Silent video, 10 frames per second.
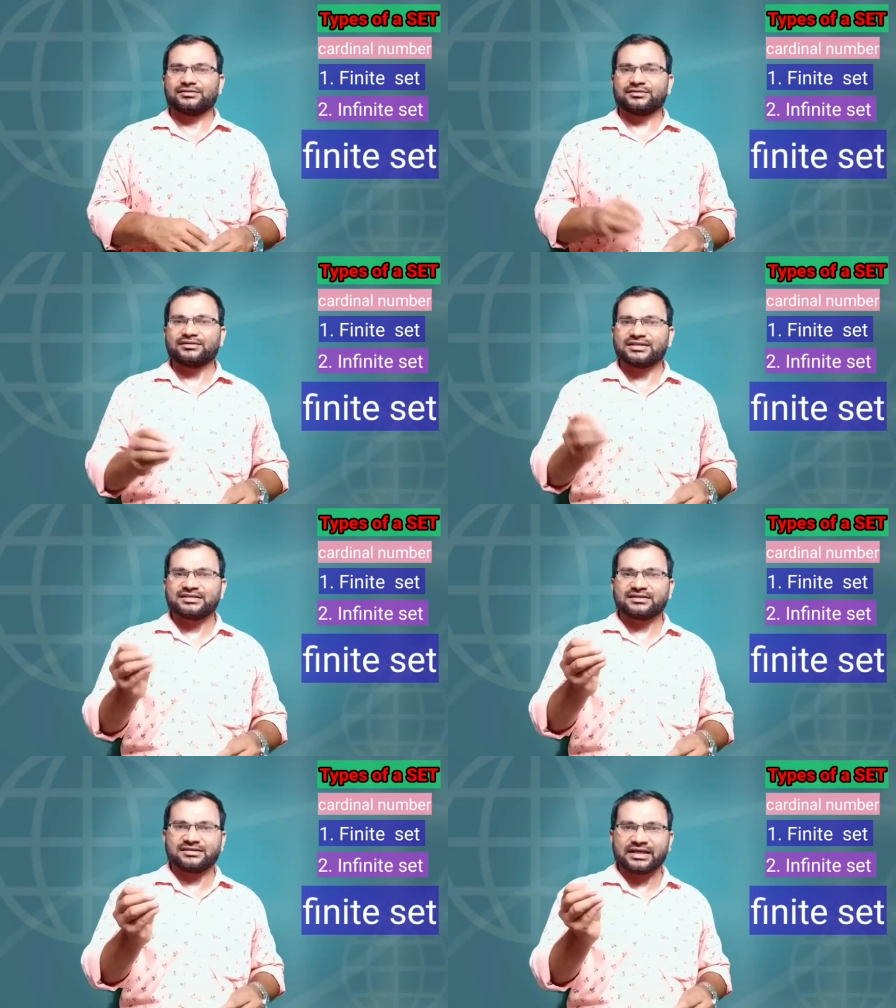So
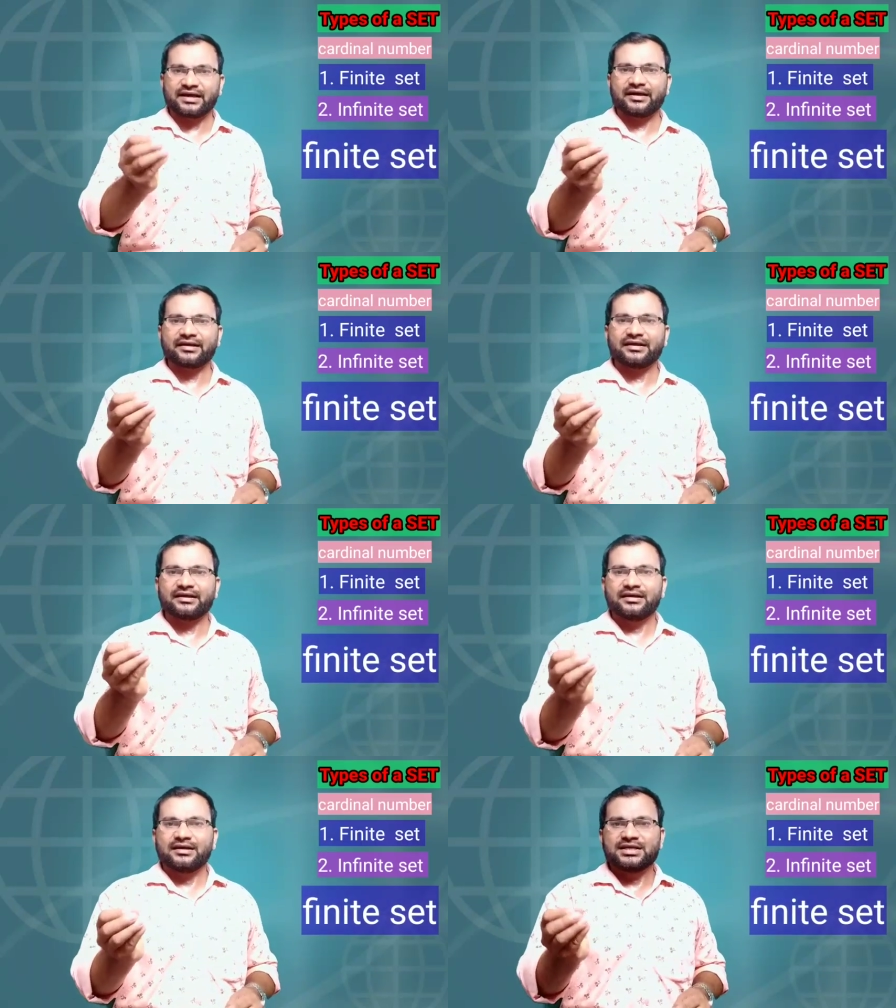they are
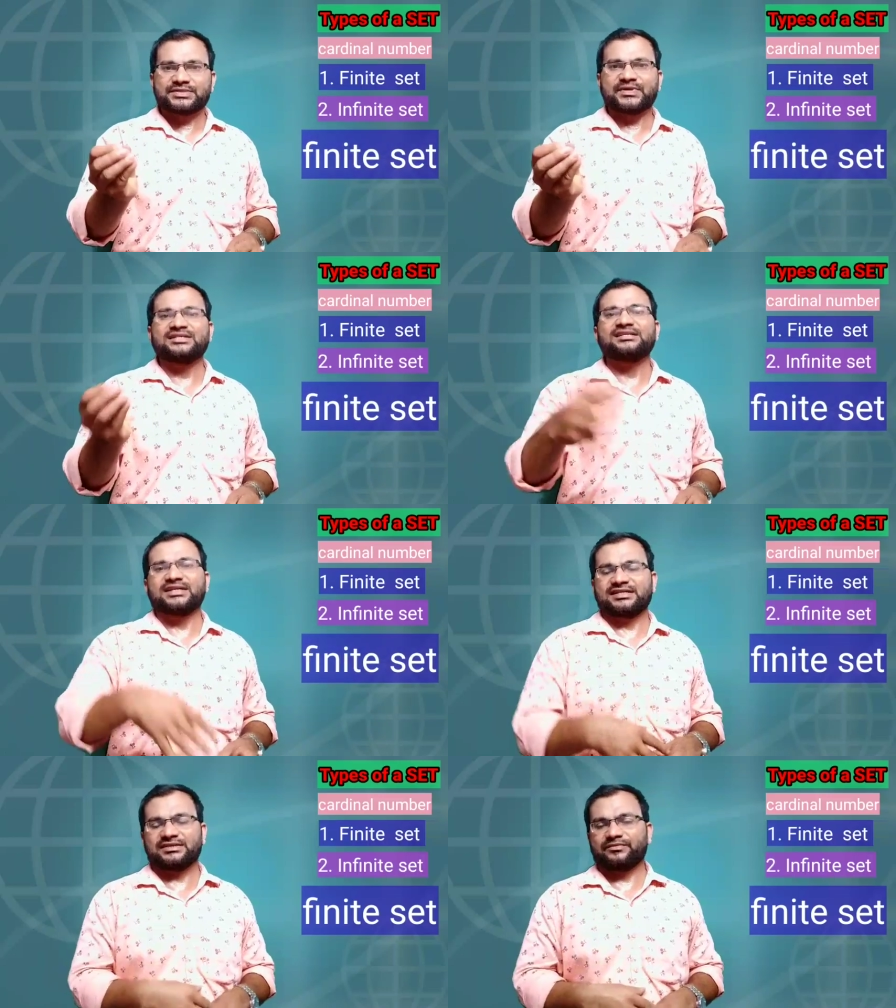special
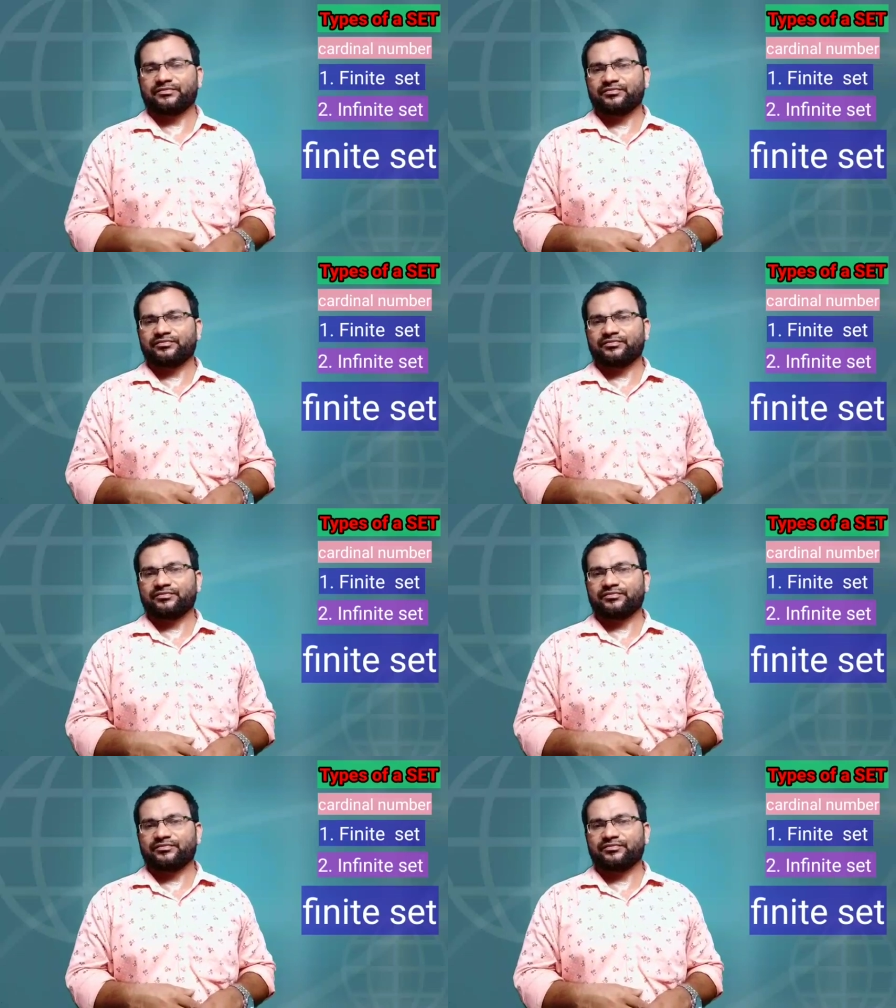sets.